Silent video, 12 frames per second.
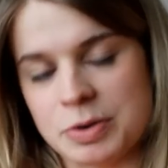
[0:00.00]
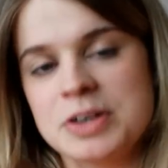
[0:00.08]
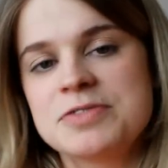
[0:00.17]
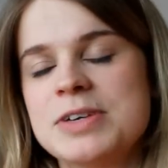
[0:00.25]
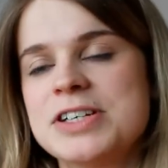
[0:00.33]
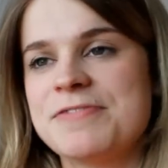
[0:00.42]

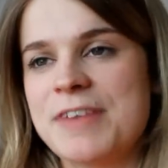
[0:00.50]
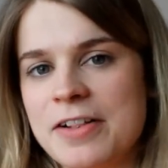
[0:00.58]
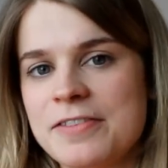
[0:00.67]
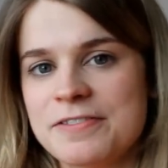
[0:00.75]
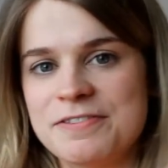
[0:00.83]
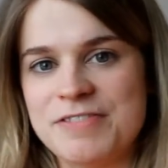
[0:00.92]
which
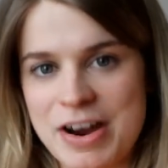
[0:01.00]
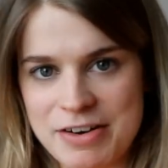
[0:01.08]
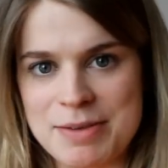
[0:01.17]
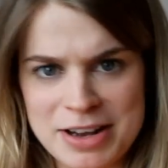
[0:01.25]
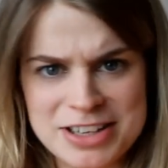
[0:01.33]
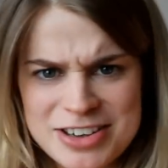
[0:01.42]
felt
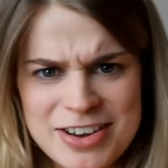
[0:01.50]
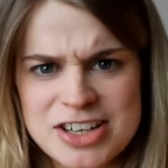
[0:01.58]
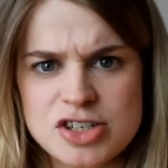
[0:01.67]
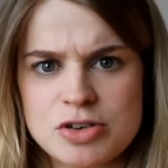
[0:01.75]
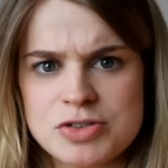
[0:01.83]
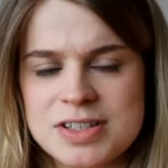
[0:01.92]
very much
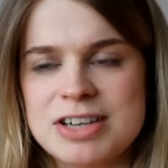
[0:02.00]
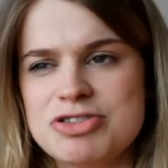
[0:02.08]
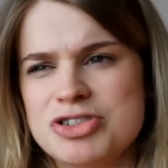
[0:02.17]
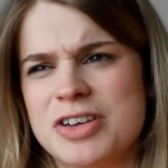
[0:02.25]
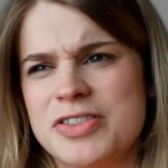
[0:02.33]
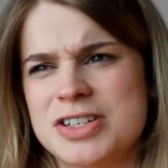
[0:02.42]
like children's
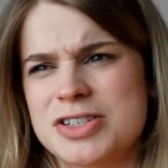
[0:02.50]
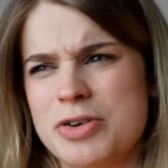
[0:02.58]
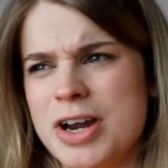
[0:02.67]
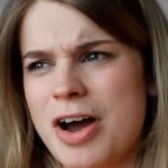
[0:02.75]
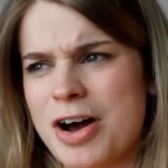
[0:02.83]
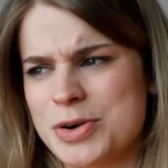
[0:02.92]
literature. The
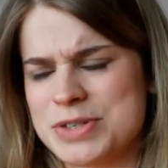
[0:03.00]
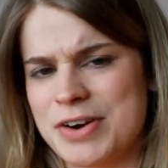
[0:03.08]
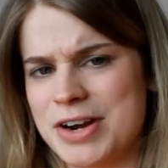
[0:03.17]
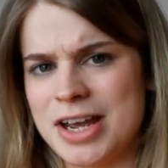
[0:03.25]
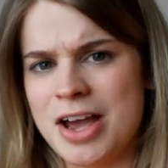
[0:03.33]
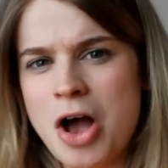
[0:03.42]
story arc was
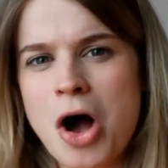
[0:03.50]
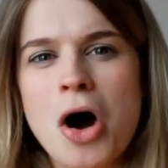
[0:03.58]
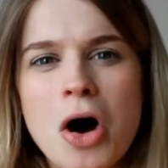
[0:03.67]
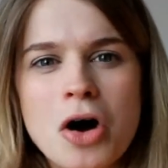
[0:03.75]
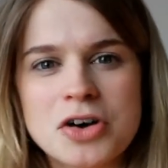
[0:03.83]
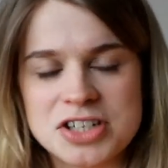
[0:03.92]
very
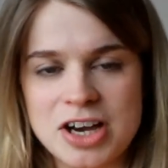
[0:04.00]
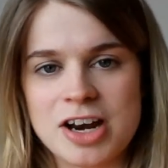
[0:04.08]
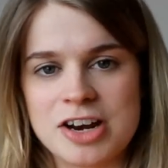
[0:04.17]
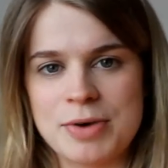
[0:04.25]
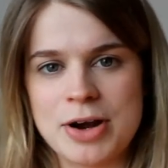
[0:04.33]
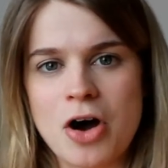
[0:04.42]
odd. It
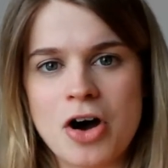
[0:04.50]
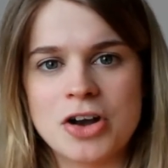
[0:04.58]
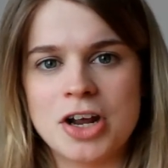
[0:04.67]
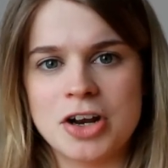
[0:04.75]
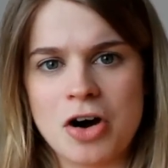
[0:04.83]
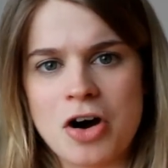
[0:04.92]
kind of went
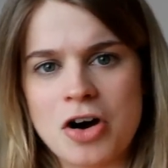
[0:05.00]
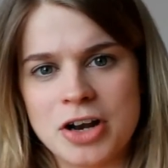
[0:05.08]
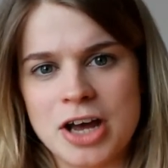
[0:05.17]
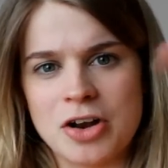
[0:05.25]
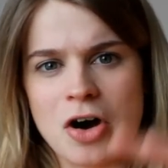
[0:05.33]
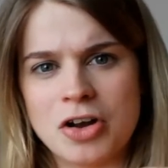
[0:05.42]
on and on
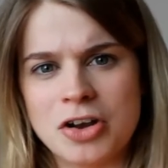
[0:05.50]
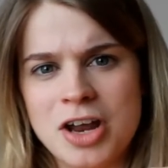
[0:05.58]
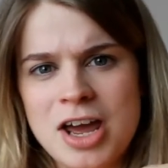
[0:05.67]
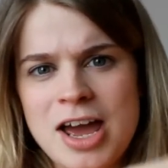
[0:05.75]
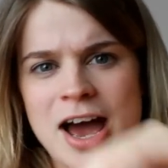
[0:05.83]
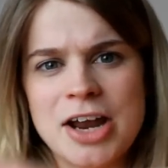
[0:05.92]
and on
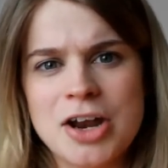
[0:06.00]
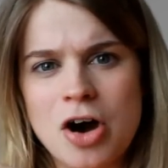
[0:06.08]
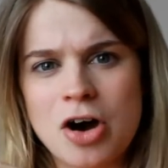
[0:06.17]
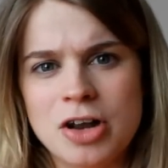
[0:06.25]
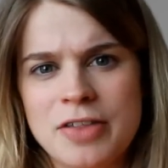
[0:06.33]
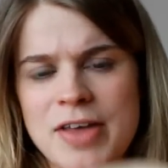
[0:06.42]
and
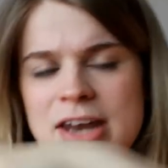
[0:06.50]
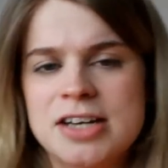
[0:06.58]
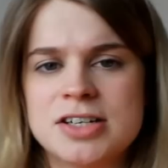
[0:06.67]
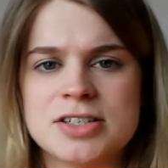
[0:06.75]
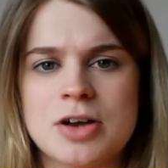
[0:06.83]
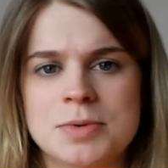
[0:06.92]
on, and then it
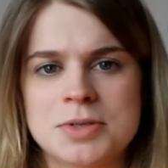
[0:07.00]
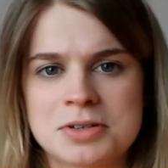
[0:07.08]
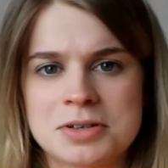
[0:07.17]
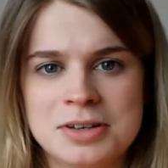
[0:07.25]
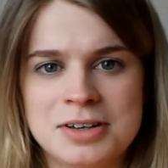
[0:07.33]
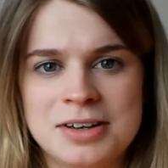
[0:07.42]
just stopped.
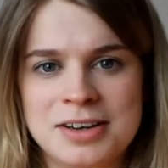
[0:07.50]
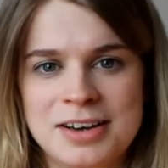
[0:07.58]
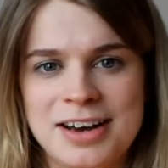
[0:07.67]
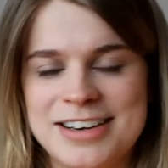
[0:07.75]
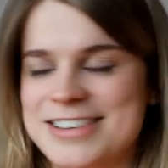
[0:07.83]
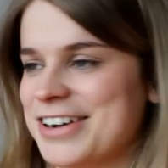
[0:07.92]

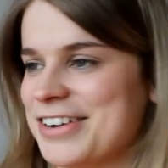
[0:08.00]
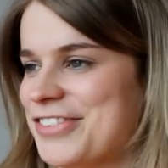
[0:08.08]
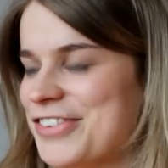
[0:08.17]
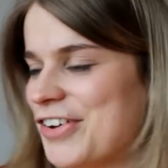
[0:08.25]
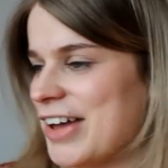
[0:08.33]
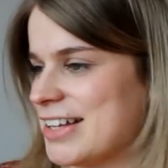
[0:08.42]
And you kind of thought,